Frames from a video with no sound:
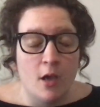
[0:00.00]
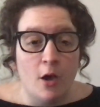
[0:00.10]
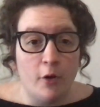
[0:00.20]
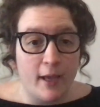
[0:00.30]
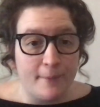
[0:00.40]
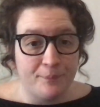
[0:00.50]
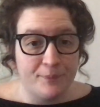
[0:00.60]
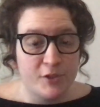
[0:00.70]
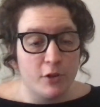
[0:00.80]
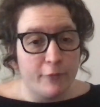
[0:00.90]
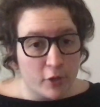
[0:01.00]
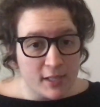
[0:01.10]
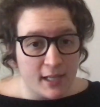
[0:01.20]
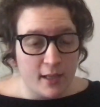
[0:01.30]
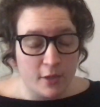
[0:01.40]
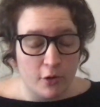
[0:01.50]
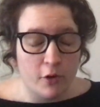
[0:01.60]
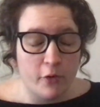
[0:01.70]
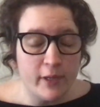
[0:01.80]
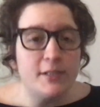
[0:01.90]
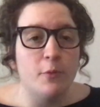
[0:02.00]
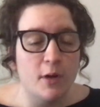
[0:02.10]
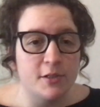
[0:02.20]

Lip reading: Okay, so the first thing that you're going to want